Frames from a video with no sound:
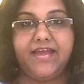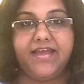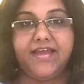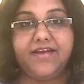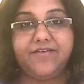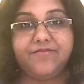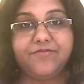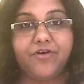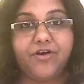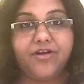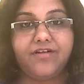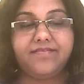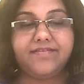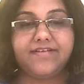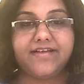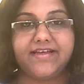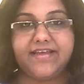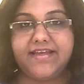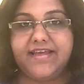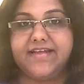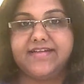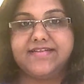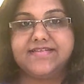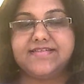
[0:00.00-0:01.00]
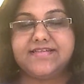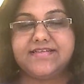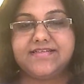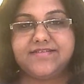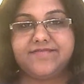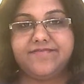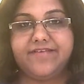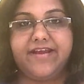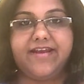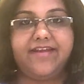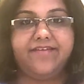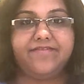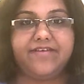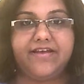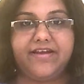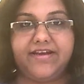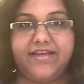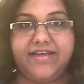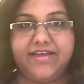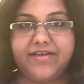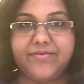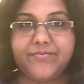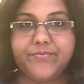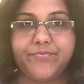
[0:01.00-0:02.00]
Involve the kids. It's very,
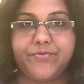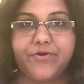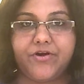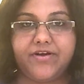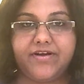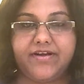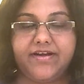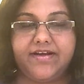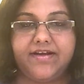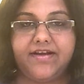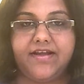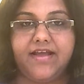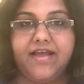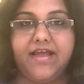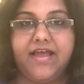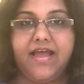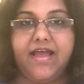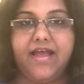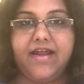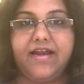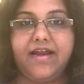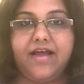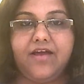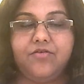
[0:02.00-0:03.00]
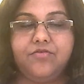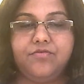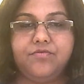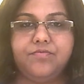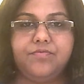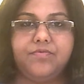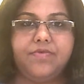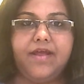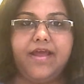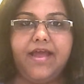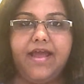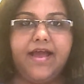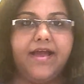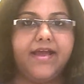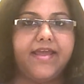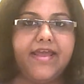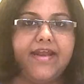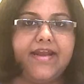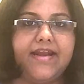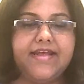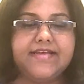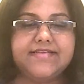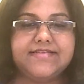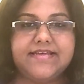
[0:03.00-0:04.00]
very important. Now,
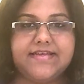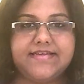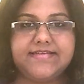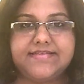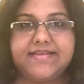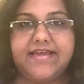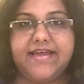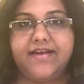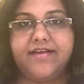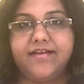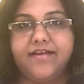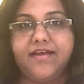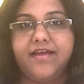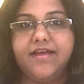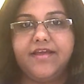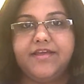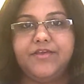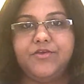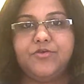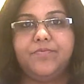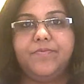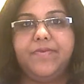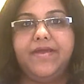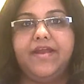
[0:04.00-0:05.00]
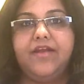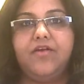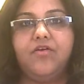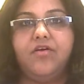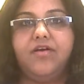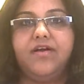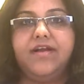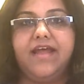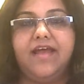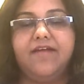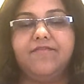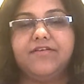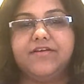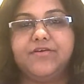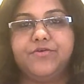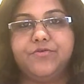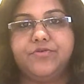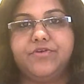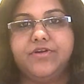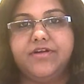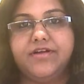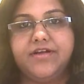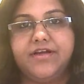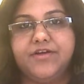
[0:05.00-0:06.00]
again, as I said, you may not have a
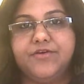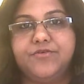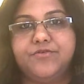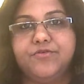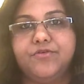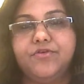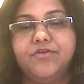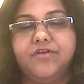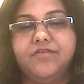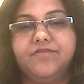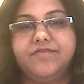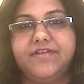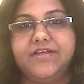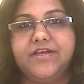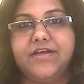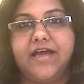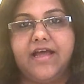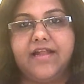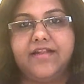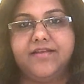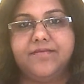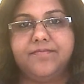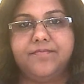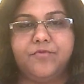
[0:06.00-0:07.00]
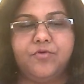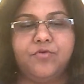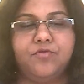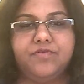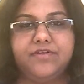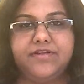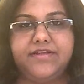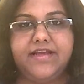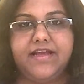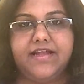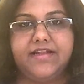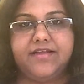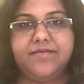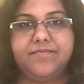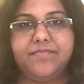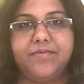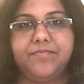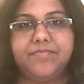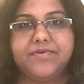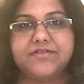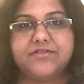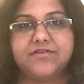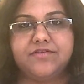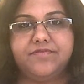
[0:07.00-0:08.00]
total control of the other over the other
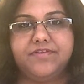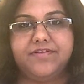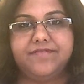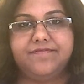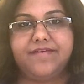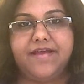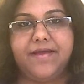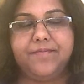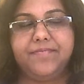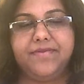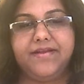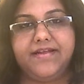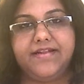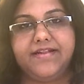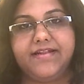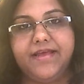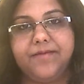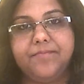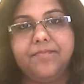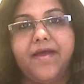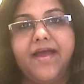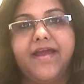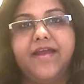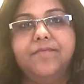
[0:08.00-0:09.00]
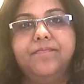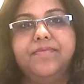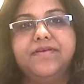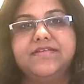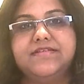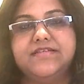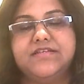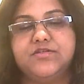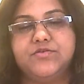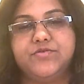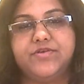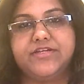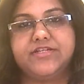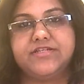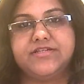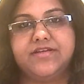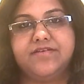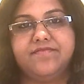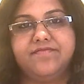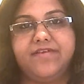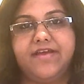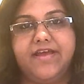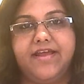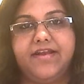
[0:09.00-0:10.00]
members of the family. There might be a
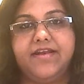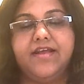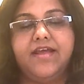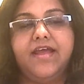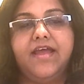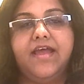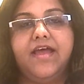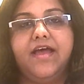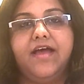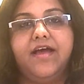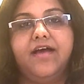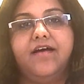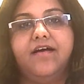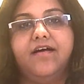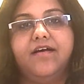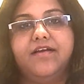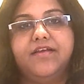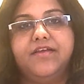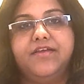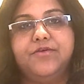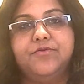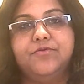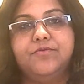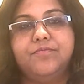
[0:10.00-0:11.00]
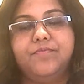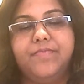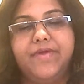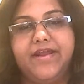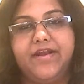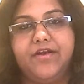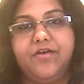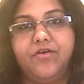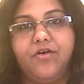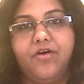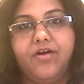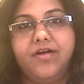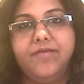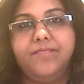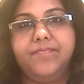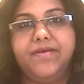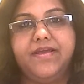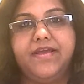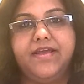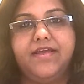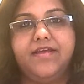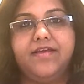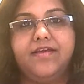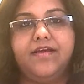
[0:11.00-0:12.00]
situation where uh, you may not
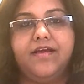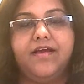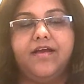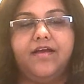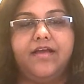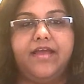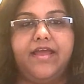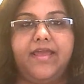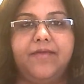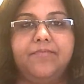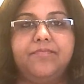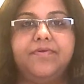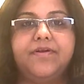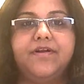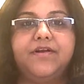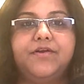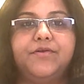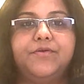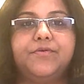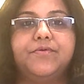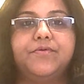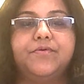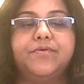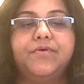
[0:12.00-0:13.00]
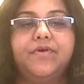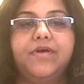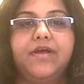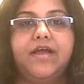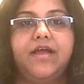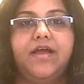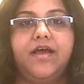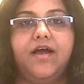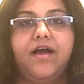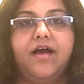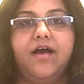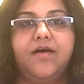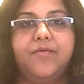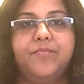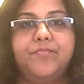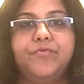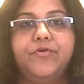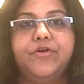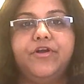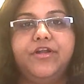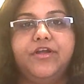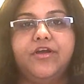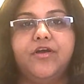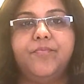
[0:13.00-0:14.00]
be able to uh,
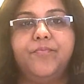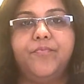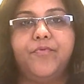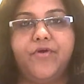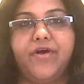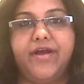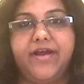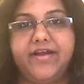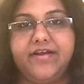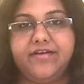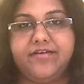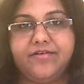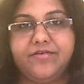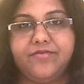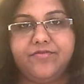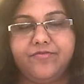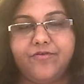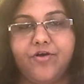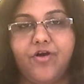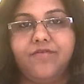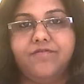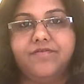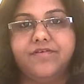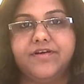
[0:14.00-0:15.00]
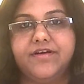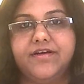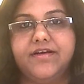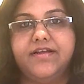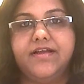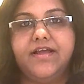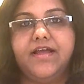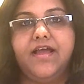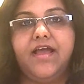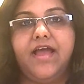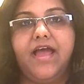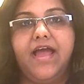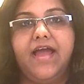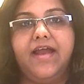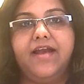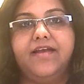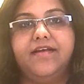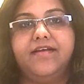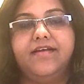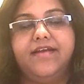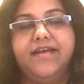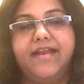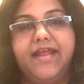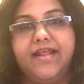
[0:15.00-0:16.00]
put your point forward
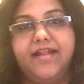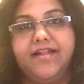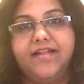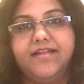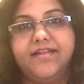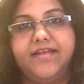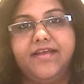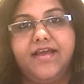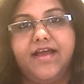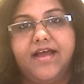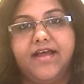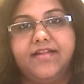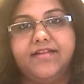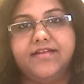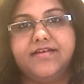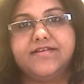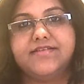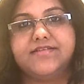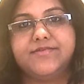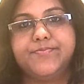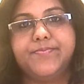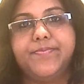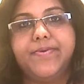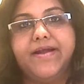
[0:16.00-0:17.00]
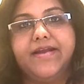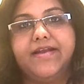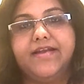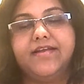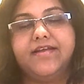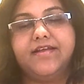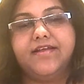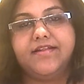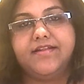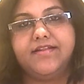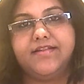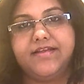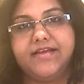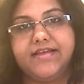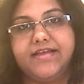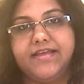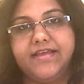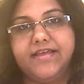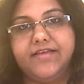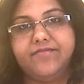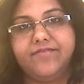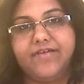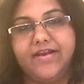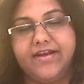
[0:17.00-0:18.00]
and tell the others, but the,
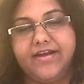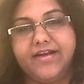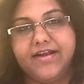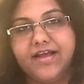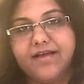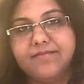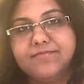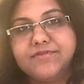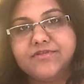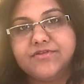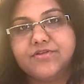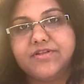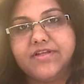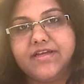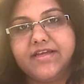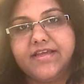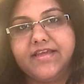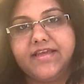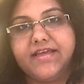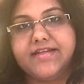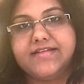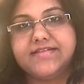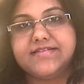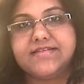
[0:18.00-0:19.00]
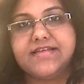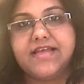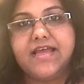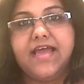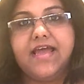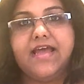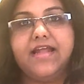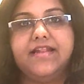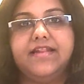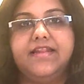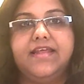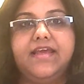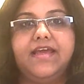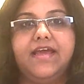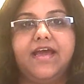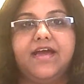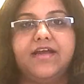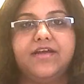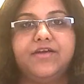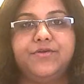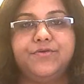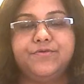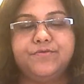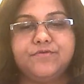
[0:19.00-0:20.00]
when it comes to the kids, they
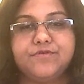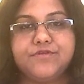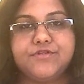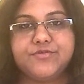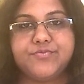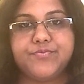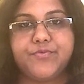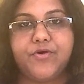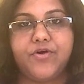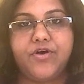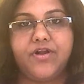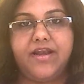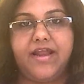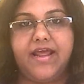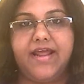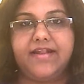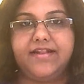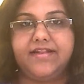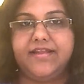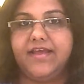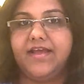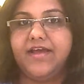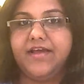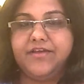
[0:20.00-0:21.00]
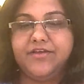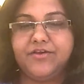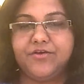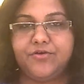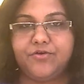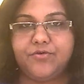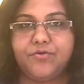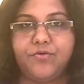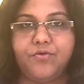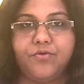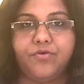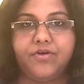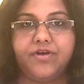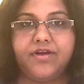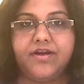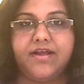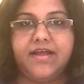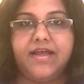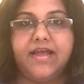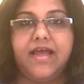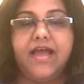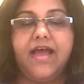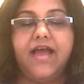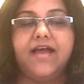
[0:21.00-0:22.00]
are too small and they are your own.
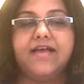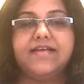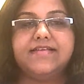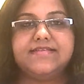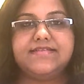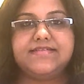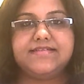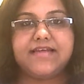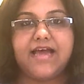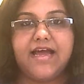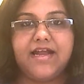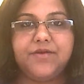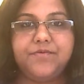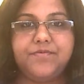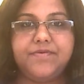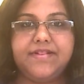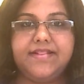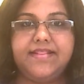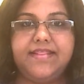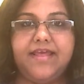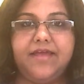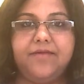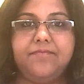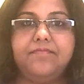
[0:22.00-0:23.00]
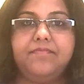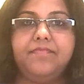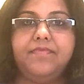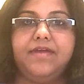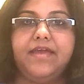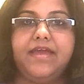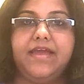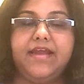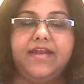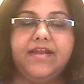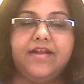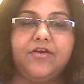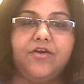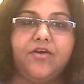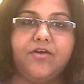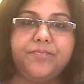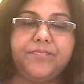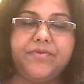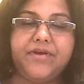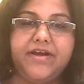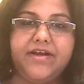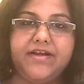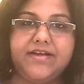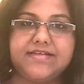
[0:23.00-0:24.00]
Start with them,
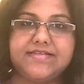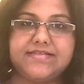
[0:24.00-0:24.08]
incorporate